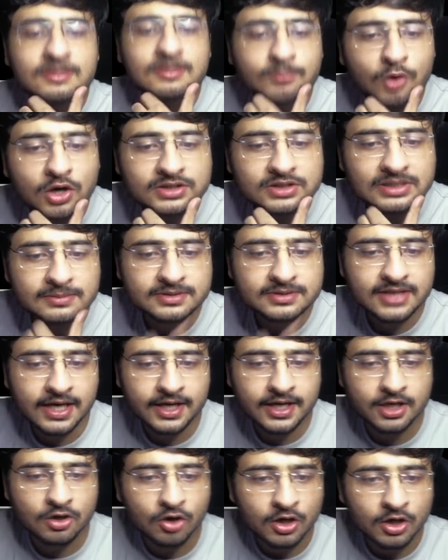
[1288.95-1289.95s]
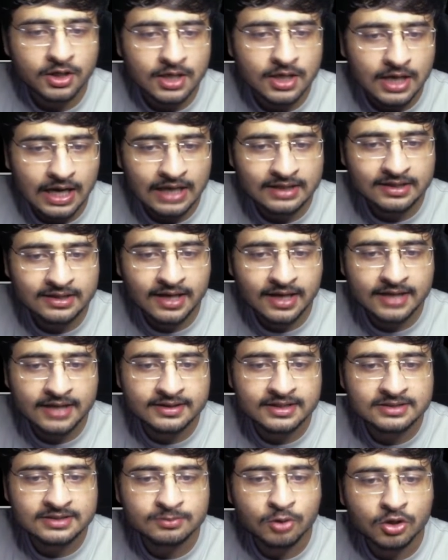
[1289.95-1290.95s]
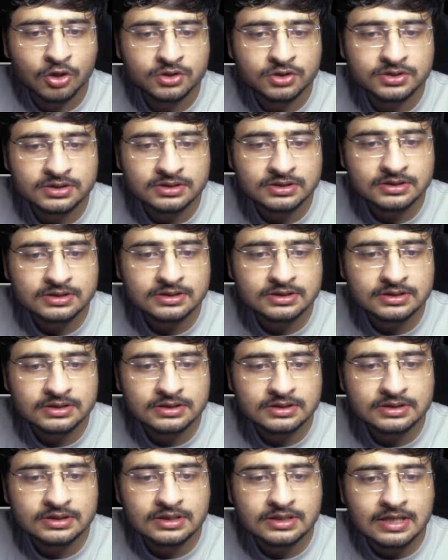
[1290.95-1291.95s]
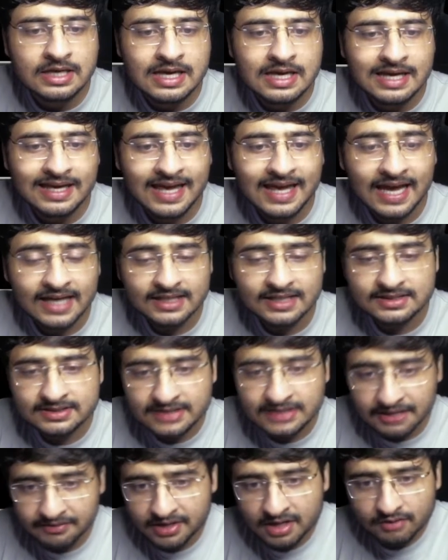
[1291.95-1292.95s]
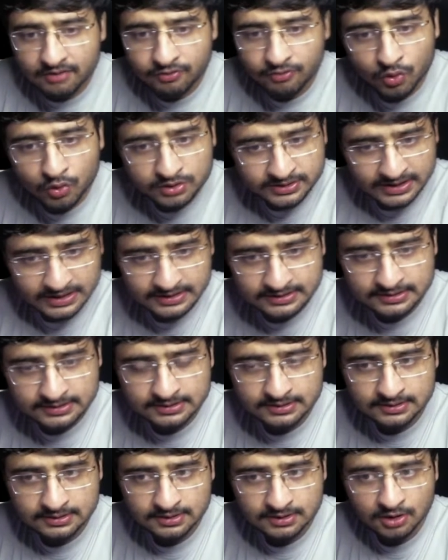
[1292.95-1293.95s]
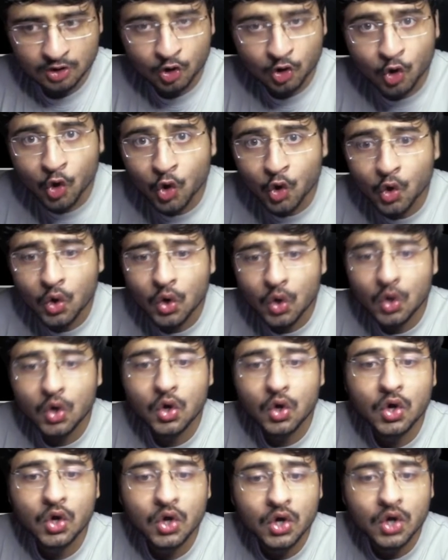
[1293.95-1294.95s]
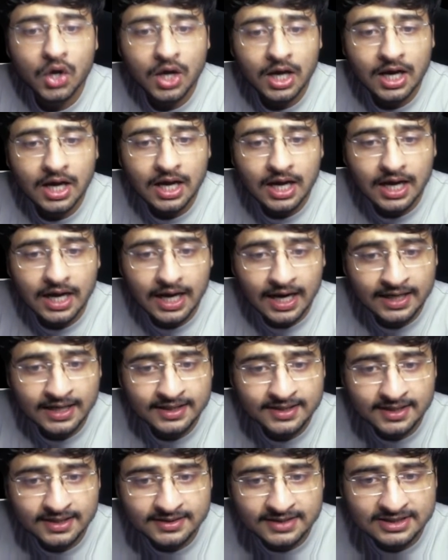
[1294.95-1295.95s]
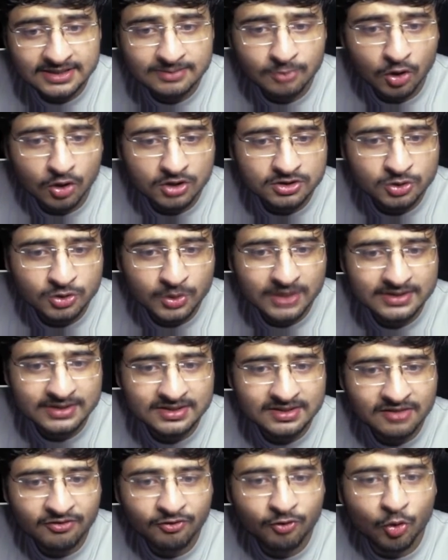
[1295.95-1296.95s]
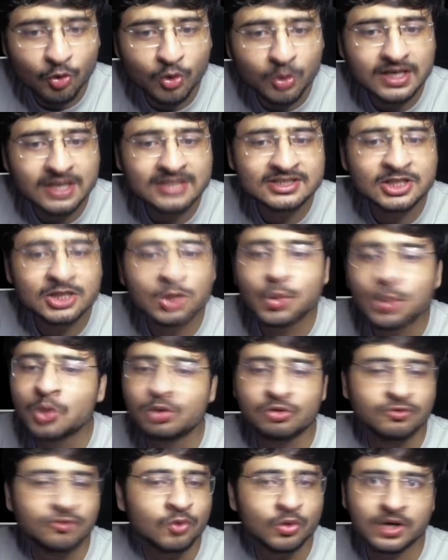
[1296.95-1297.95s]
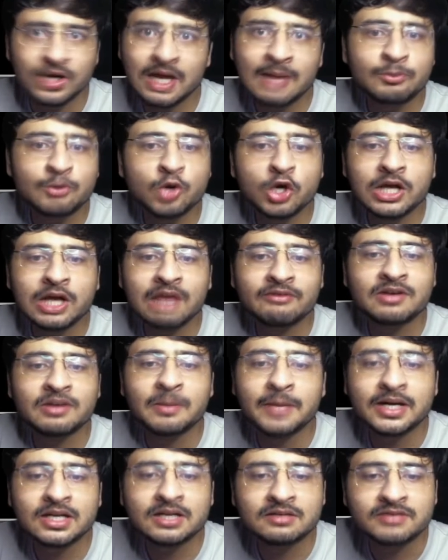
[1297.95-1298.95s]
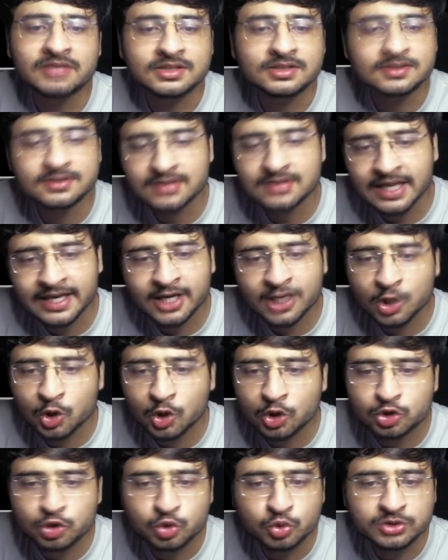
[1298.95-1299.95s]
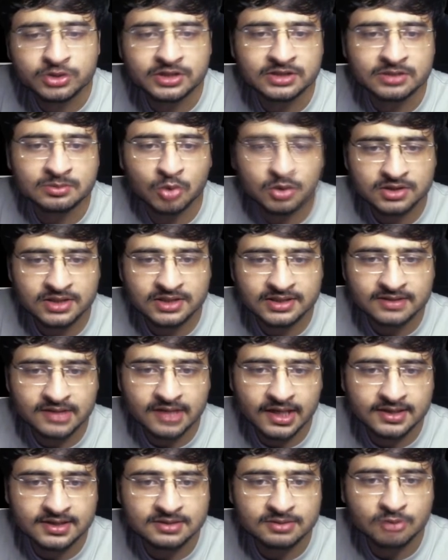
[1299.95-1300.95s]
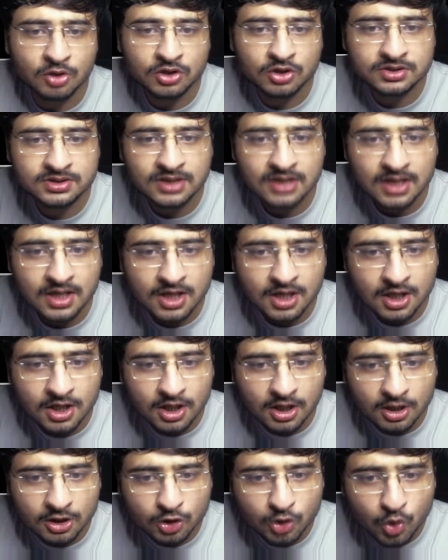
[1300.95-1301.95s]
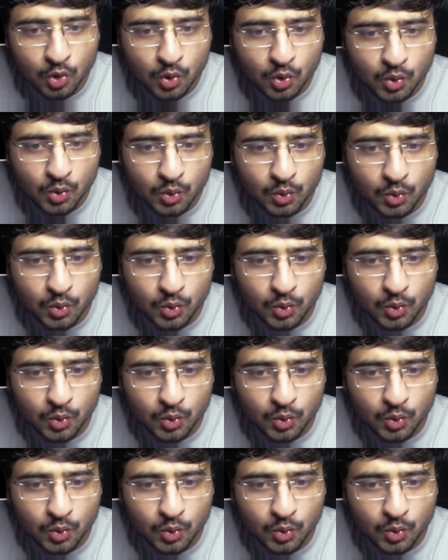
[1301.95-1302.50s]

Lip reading: is the box I'm standing on, I'll try this box. Can 746 go under this box? You can see 4 is equal to 4. I'm not having a better width. I cannot choose this box. Let's try this box. 2,